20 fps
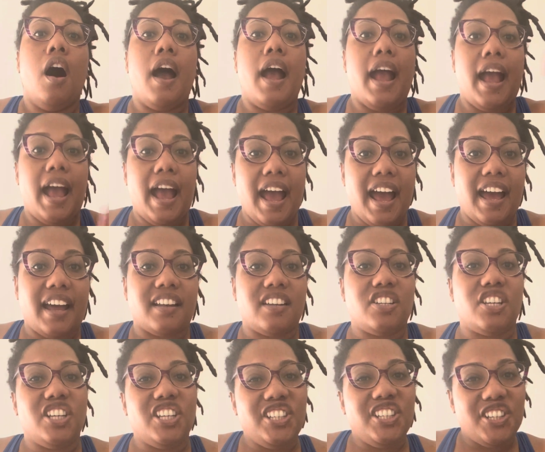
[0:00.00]

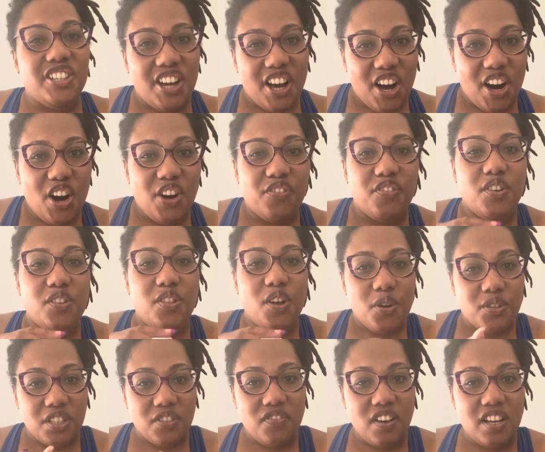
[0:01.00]
And you know, for
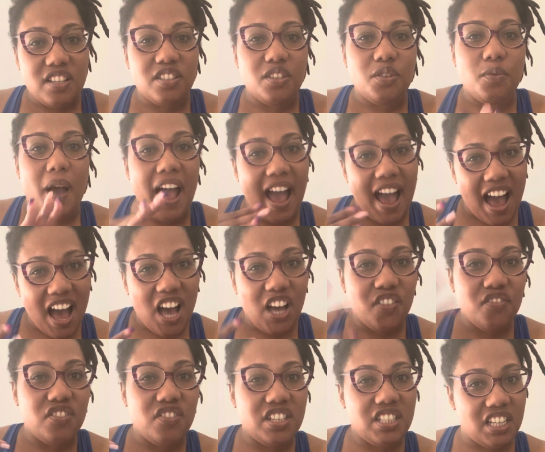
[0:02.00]
those of us who
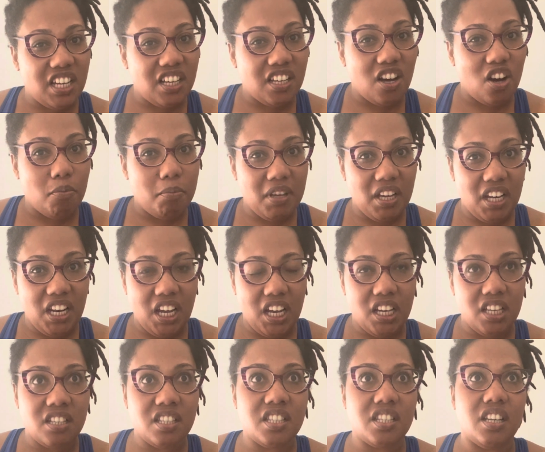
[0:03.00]
have the tiggo
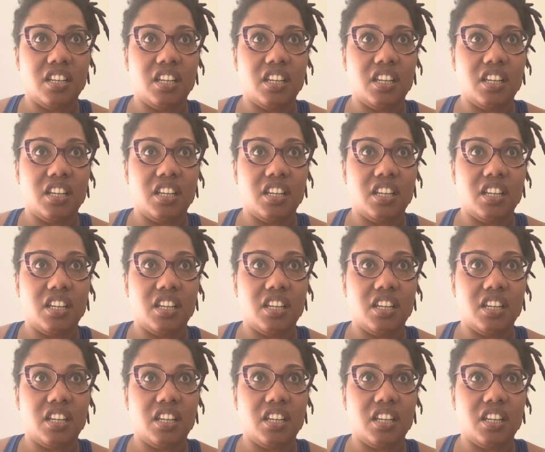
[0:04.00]
bitties,